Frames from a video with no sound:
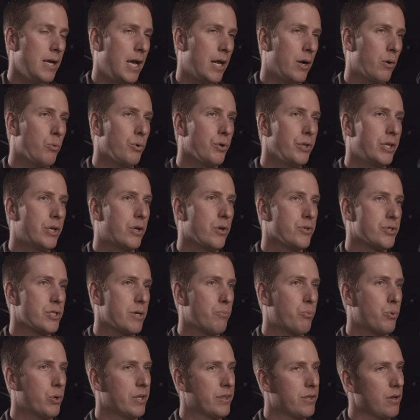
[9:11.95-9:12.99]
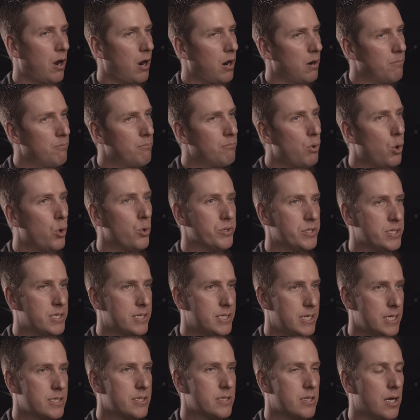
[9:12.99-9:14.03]
And it really goes up with our mold
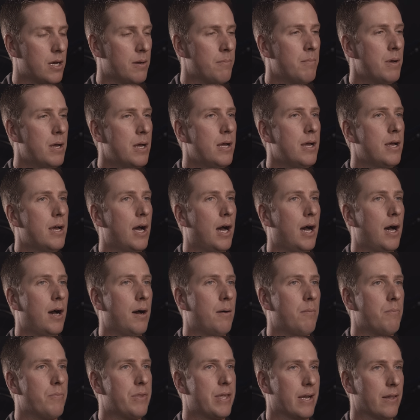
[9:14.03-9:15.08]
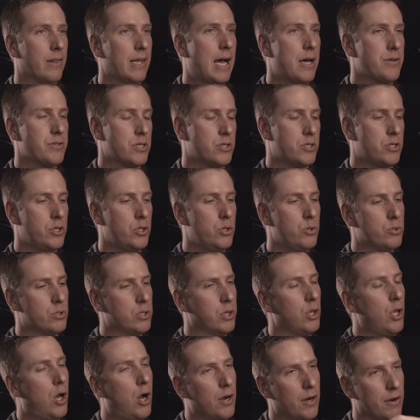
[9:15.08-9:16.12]
system that allows us to use
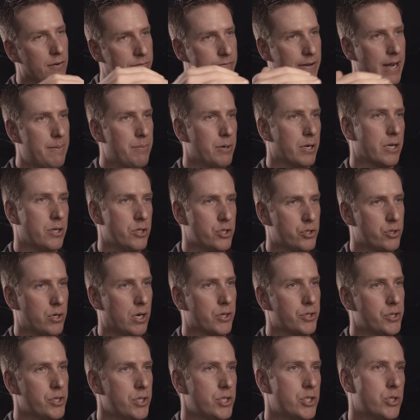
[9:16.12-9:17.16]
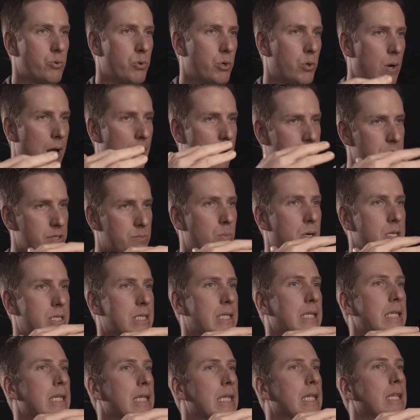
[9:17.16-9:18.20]
longer fiber construction, so we don't have as much